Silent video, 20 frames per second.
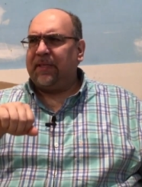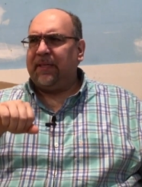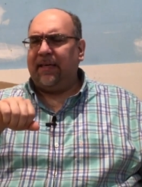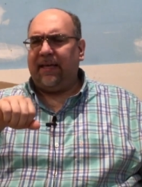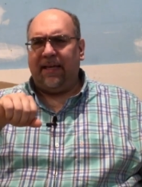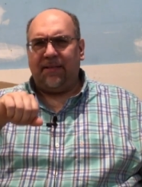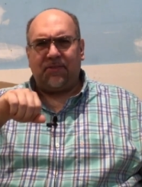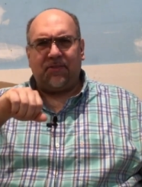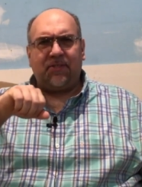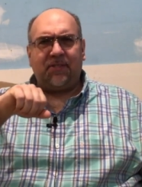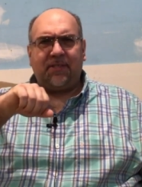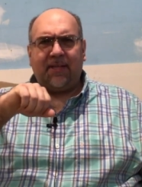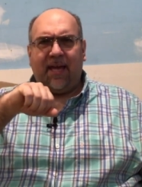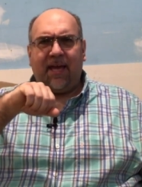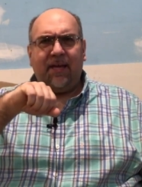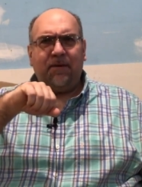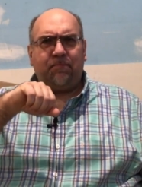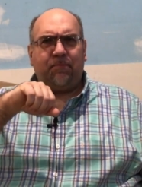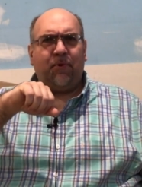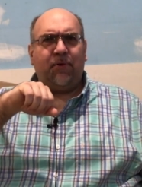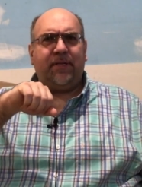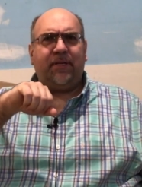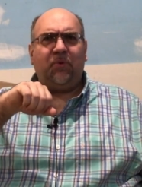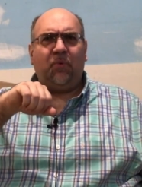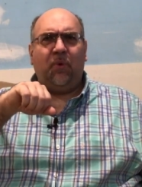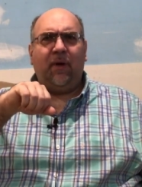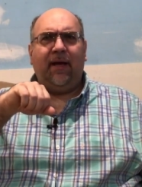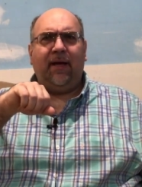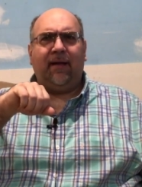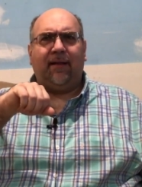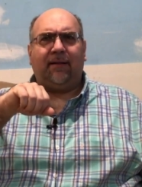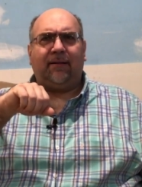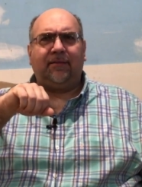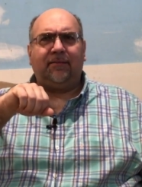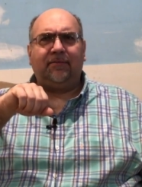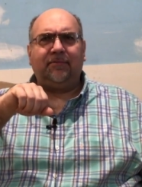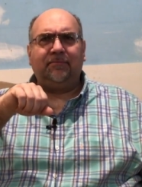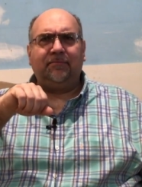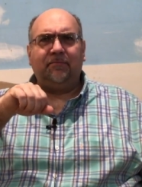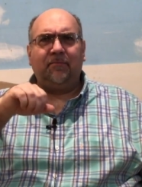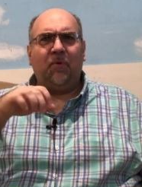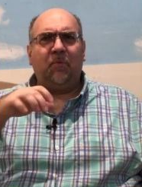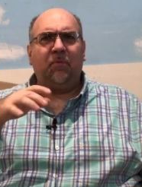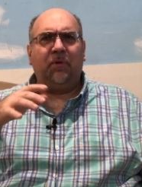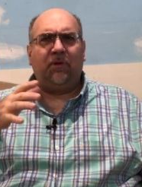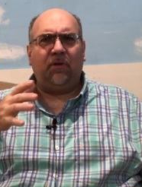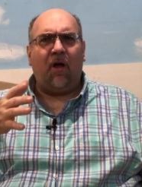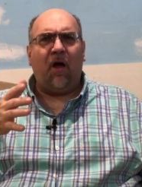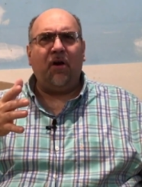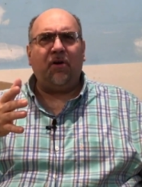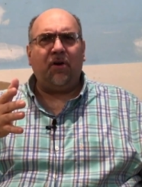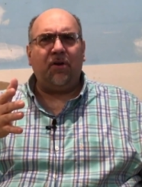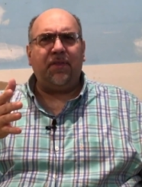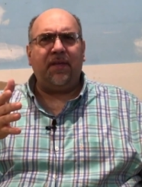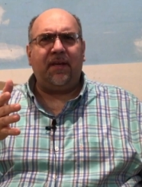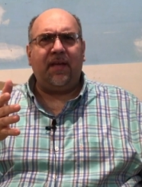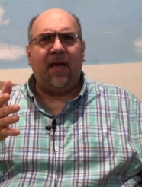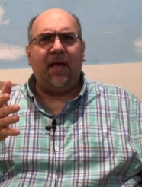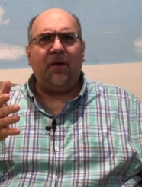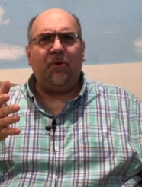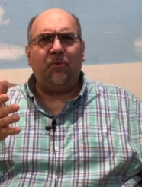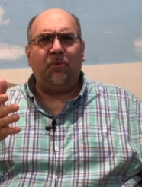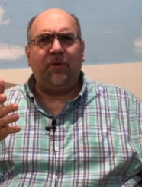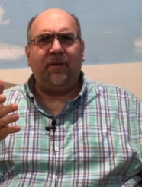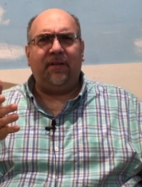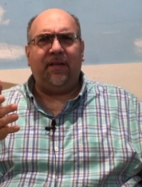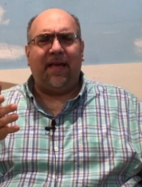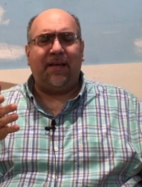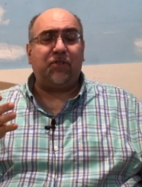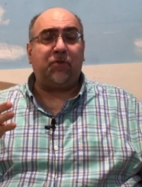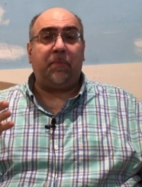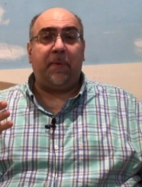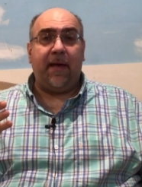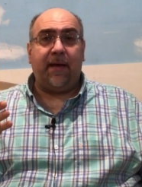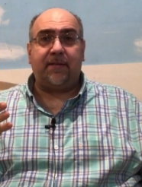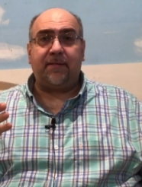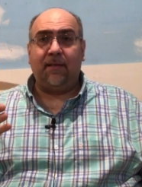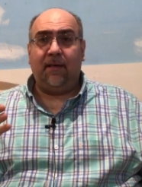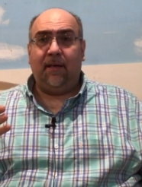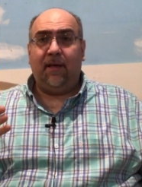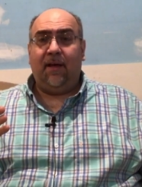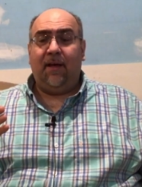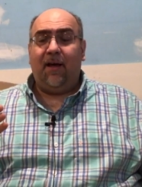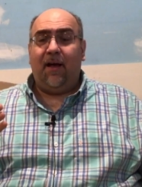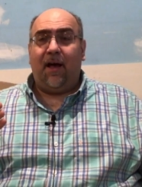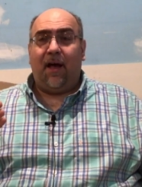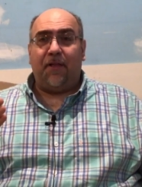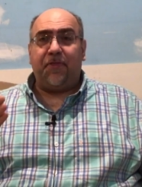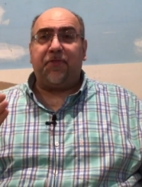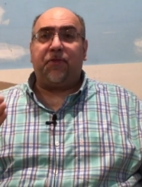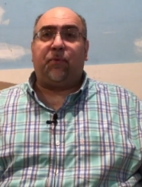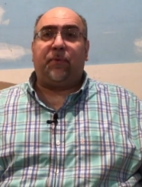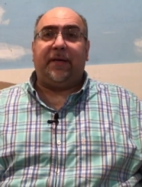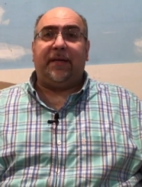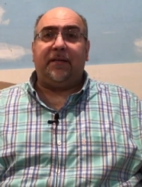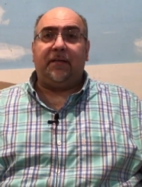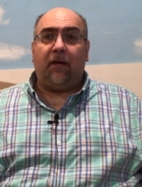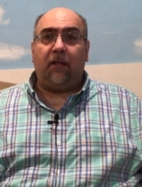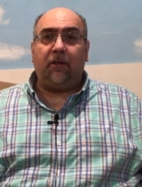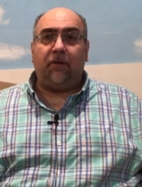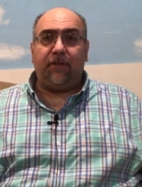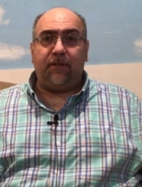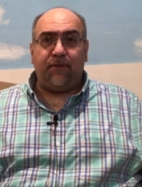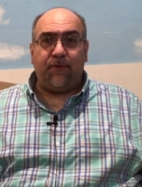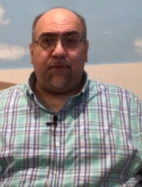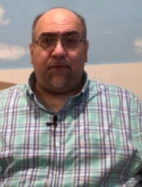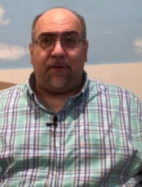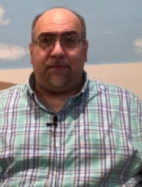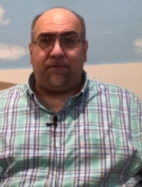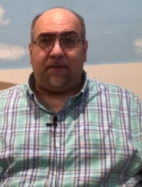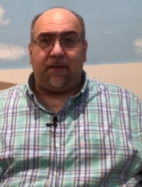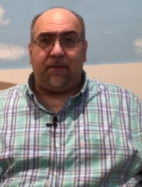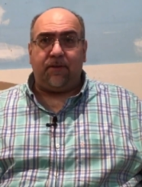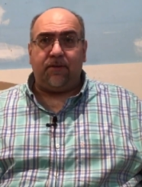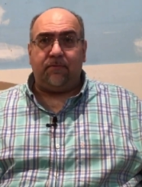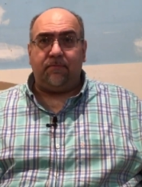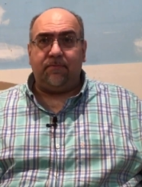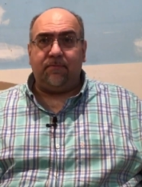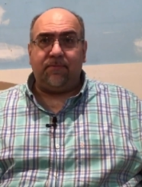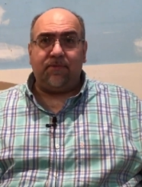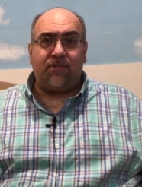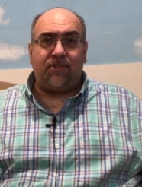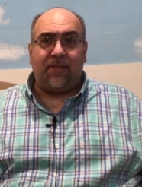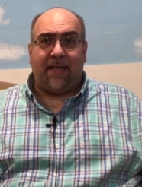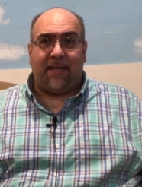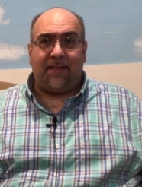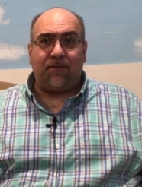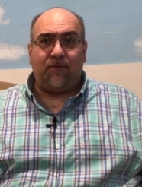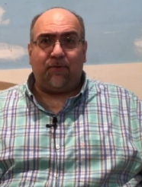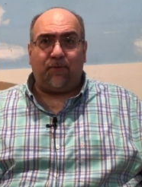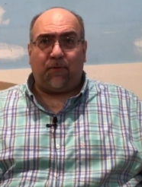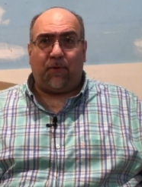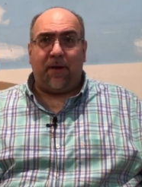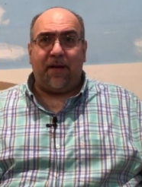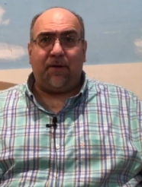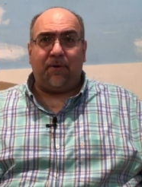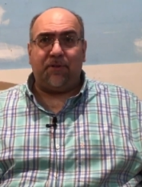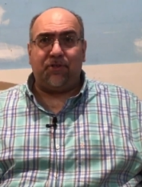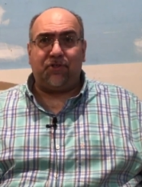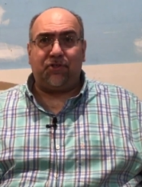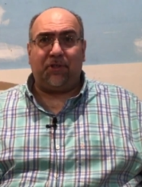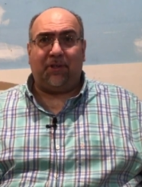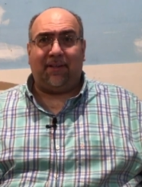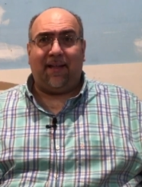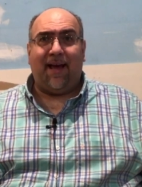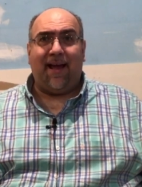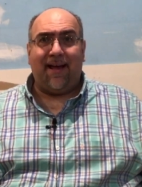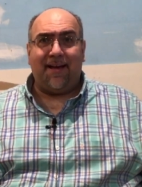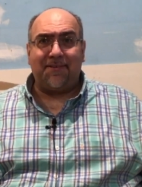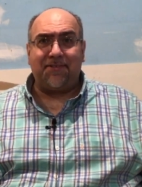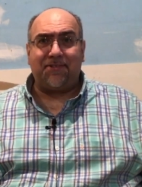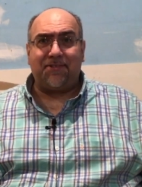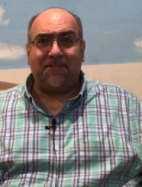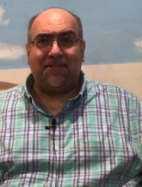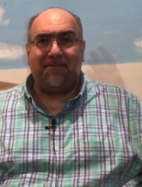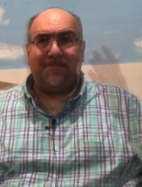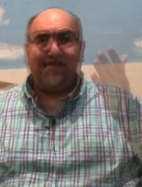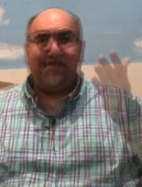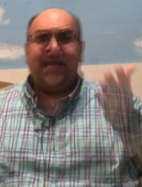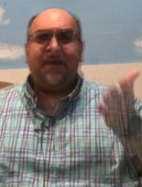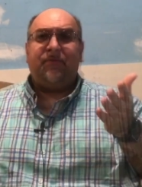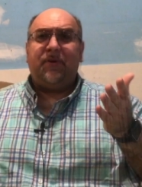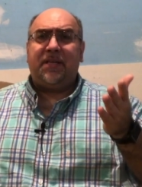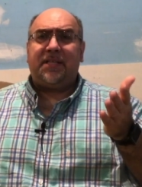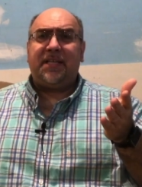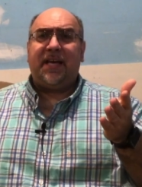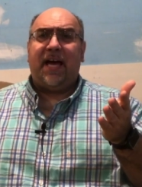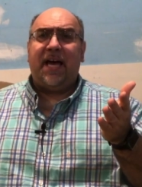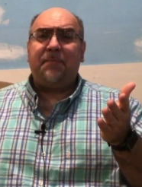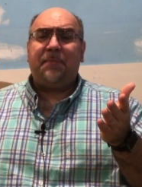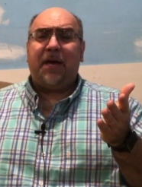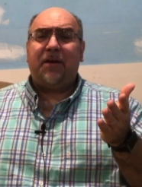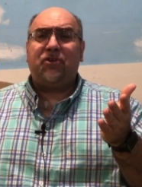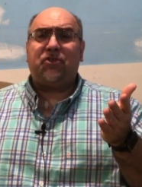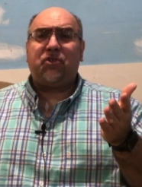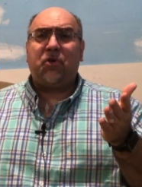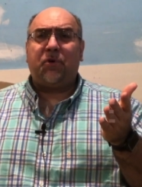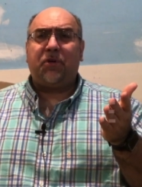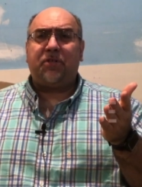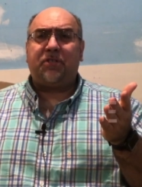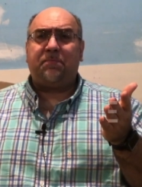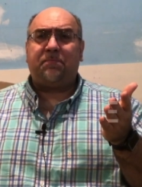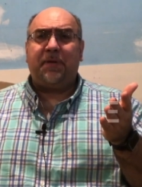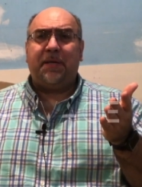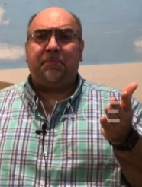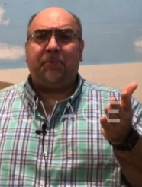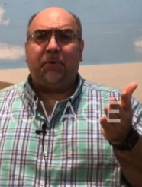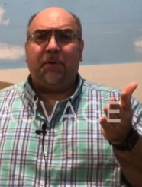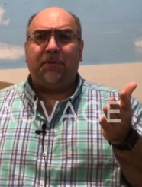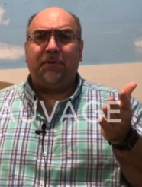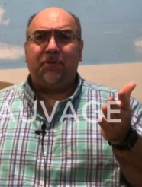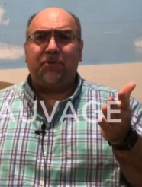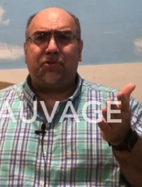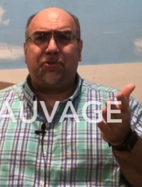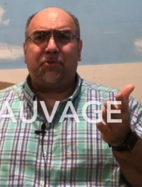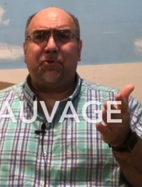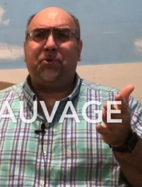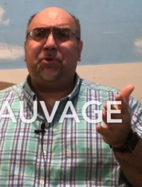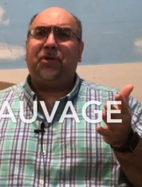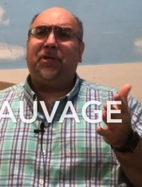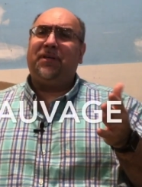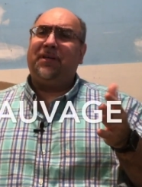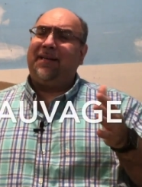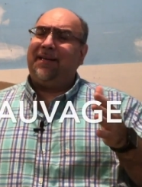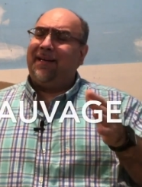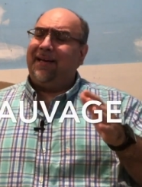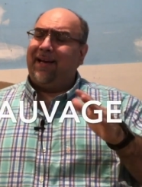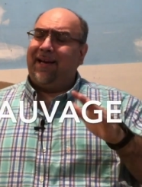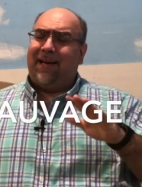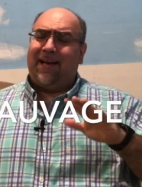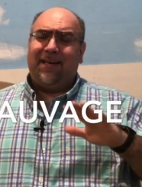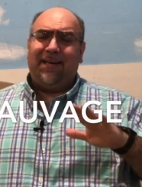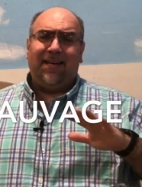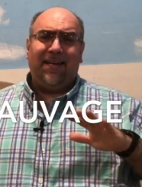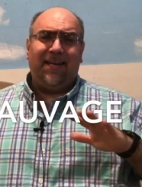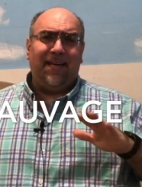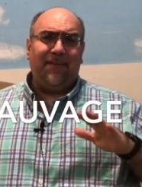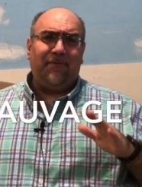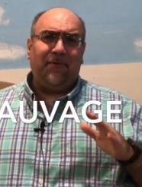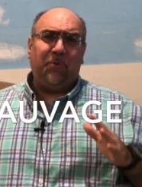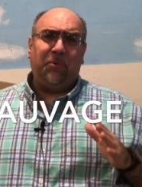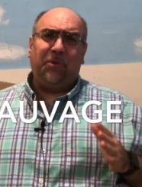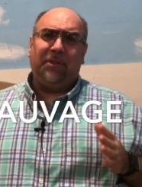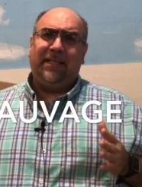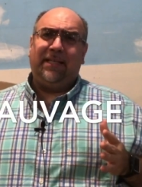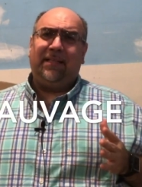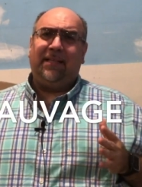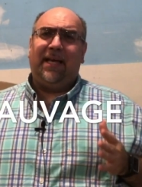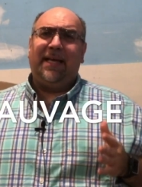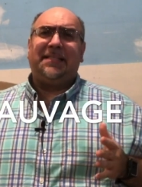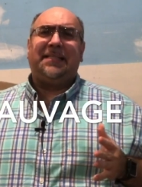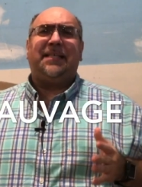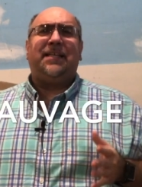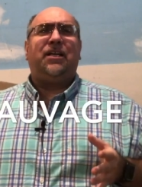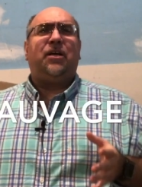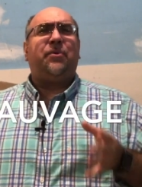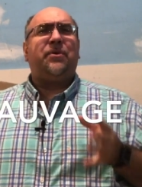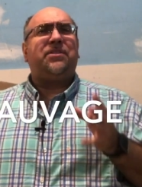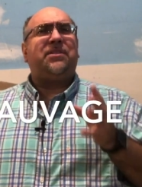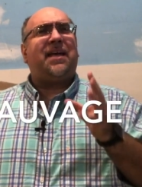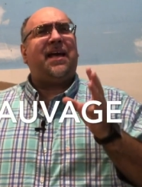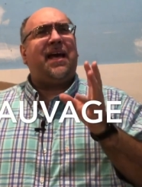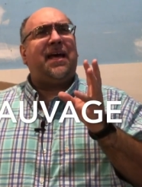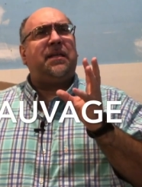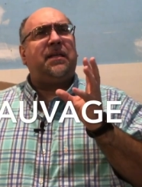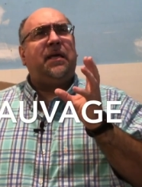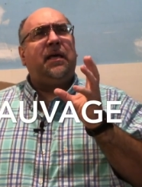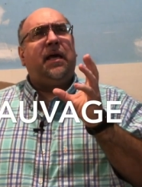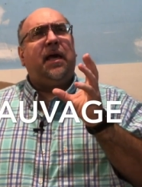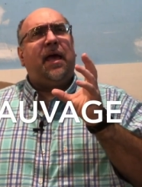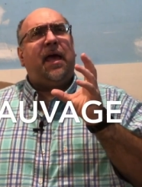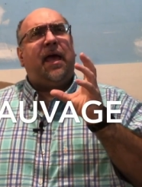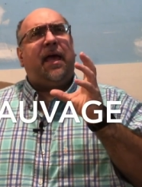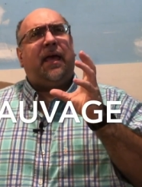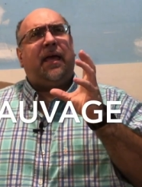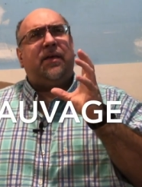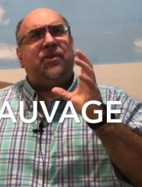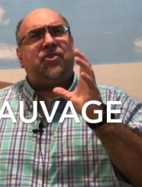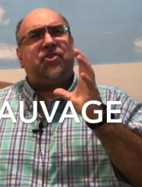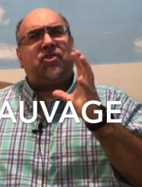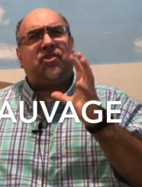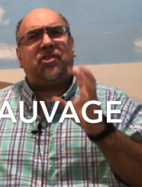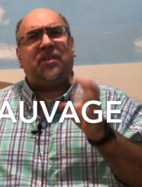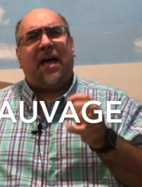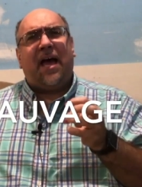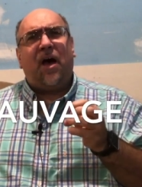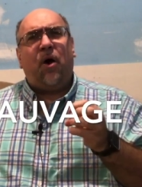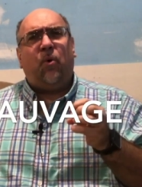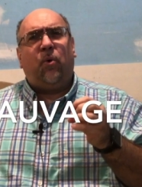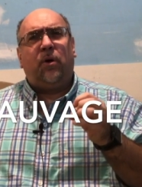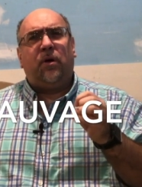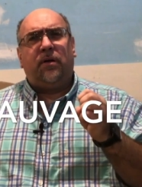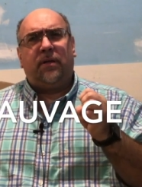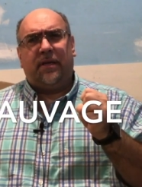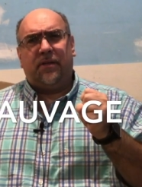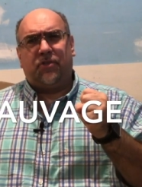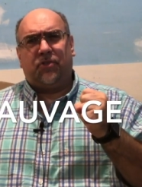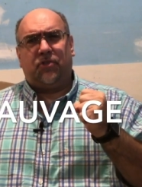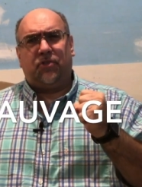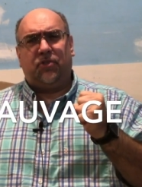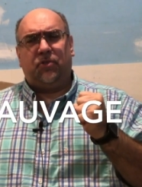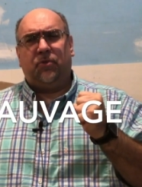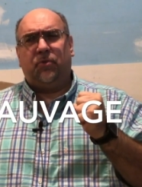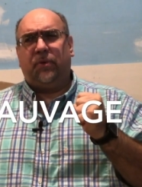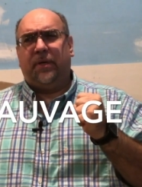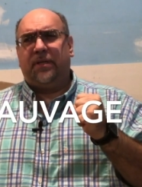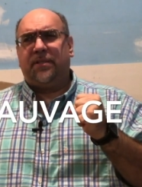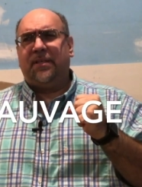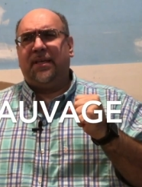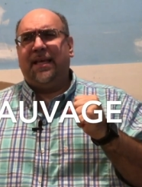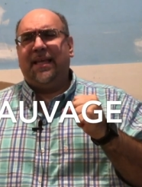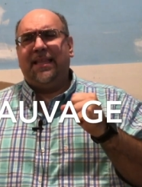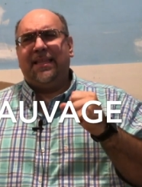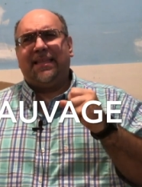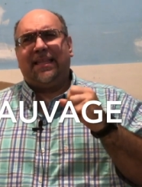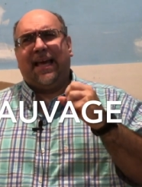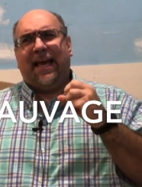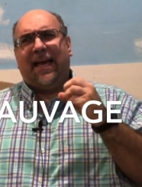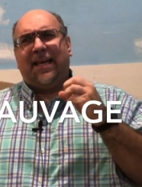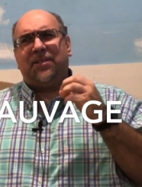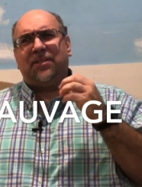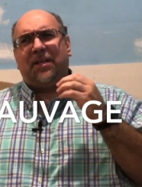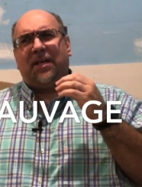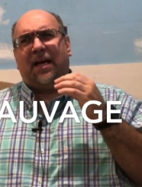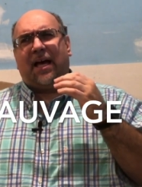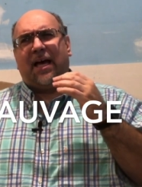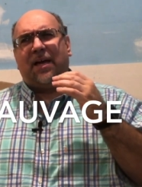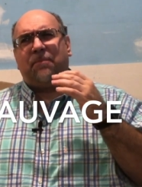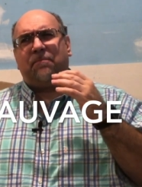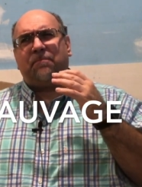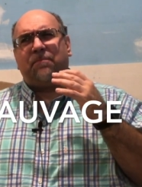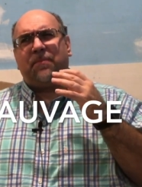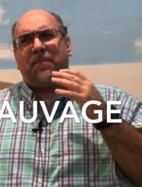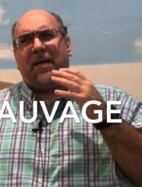it stayed pretty well, longer than I would expect a $3.50 fragrance to last. Every time I showed it to people in the store, I never really liked it. It always had a sourness to it that I